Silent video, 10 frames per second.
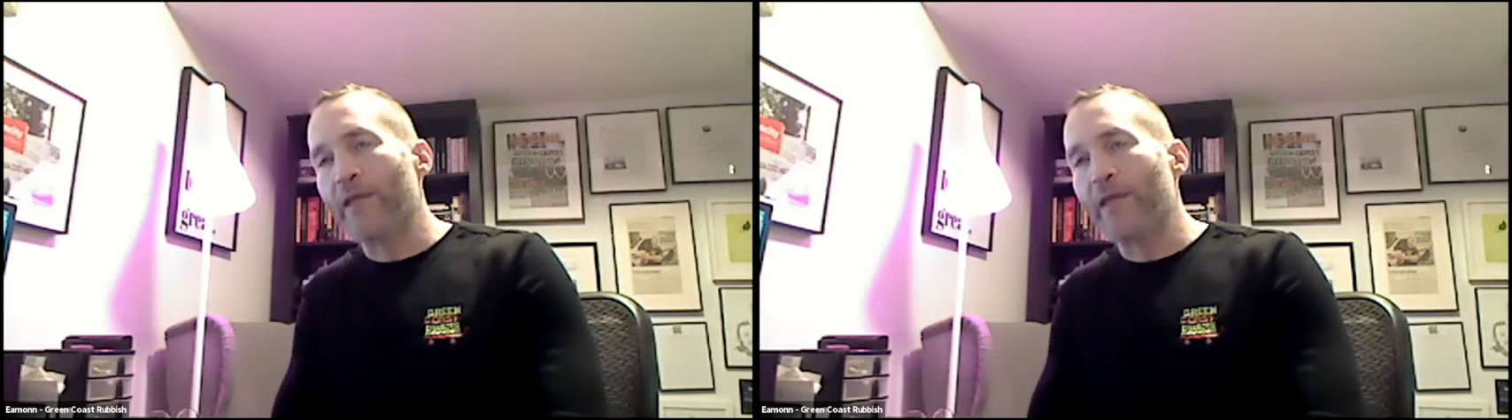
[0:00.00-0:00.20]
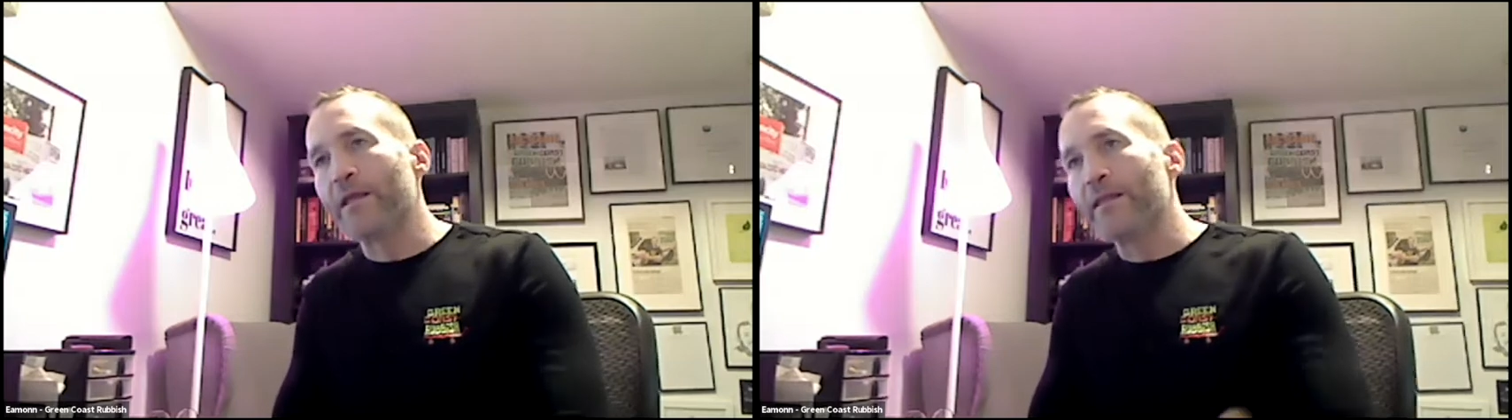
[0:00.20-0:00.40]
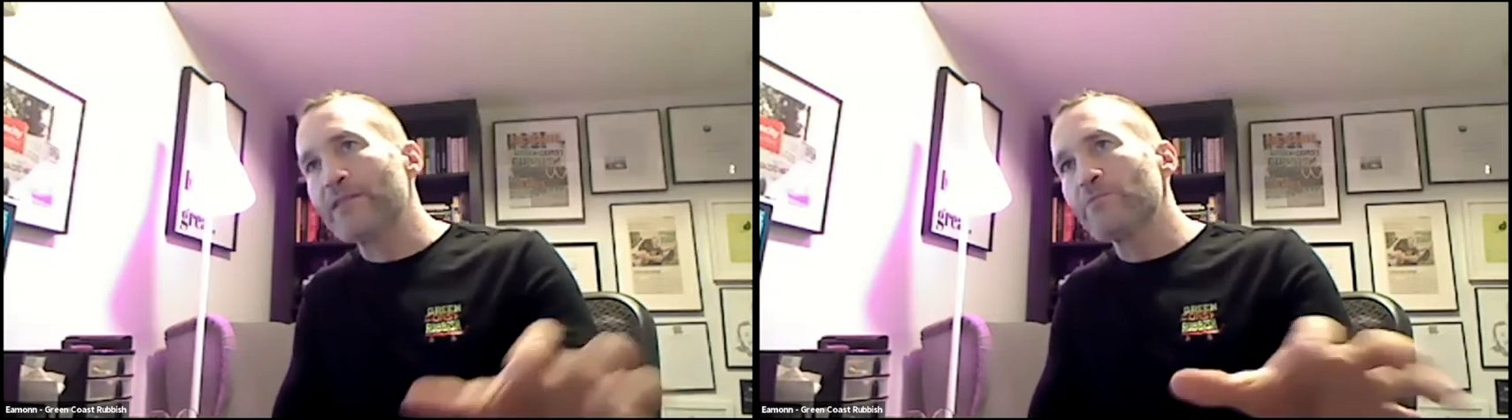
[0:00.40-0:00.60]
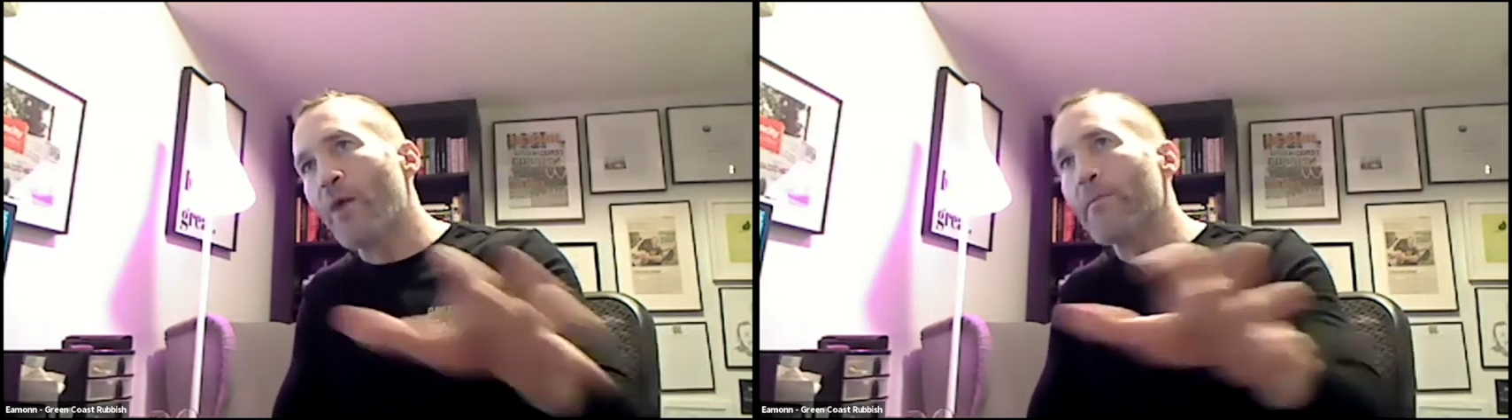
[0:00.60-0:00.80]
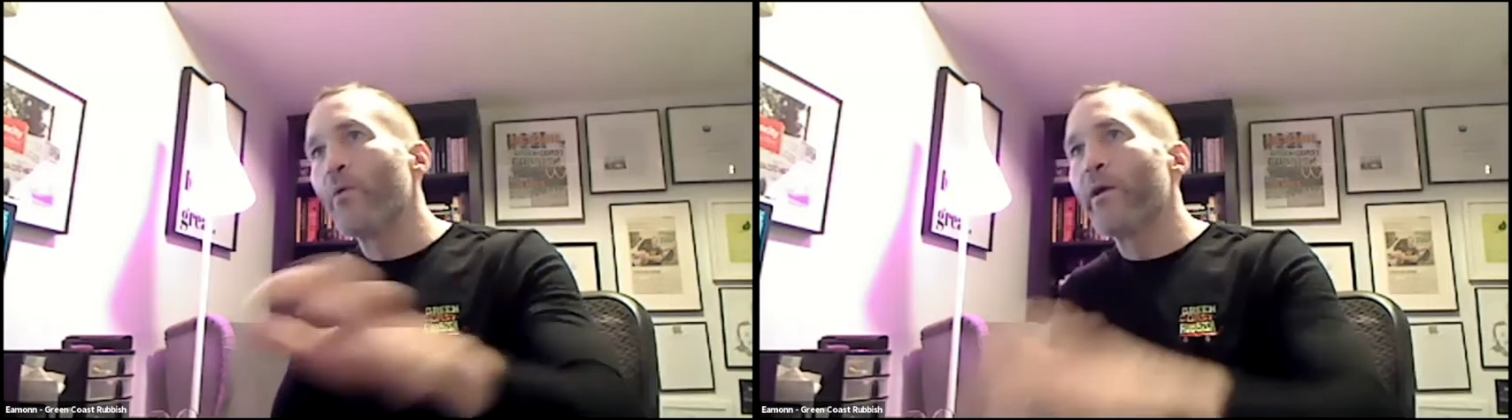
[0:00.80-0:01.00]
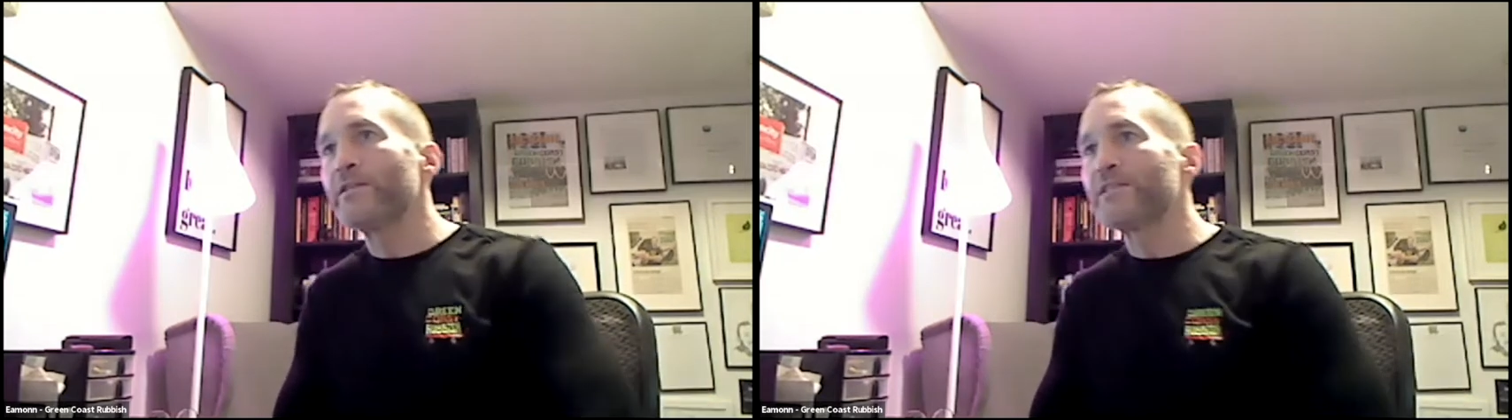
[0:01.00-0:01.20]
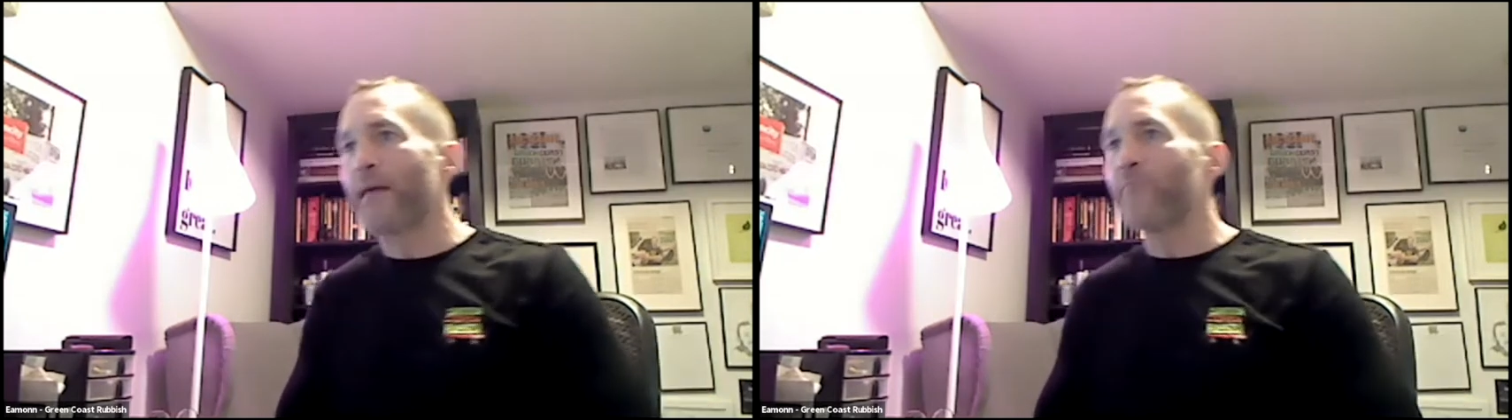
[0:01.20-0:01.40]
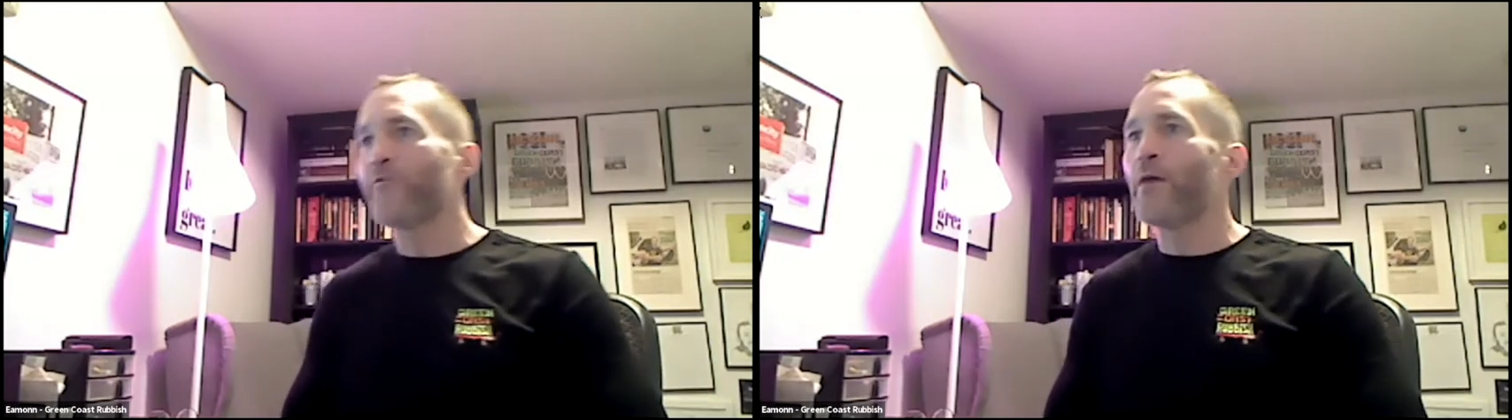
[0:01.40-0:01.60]
I think that's probably where it
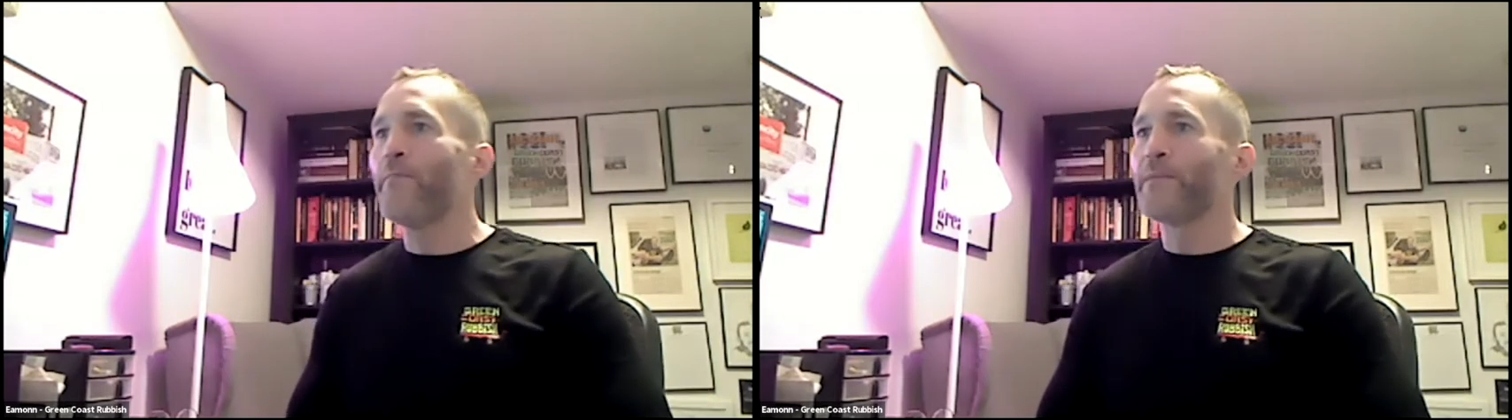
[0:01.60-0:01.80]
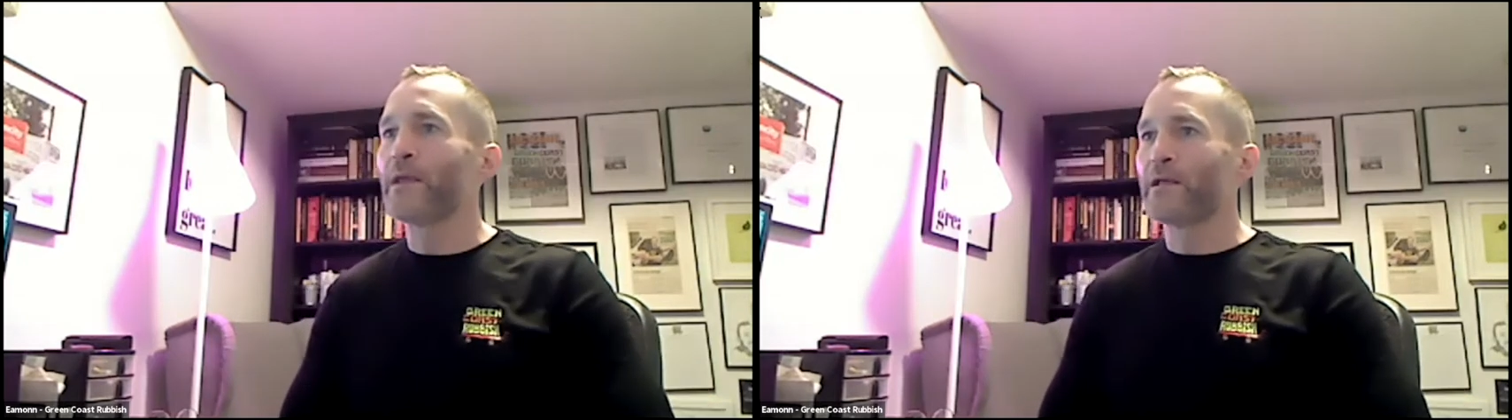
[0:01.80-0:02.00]
stemmed from,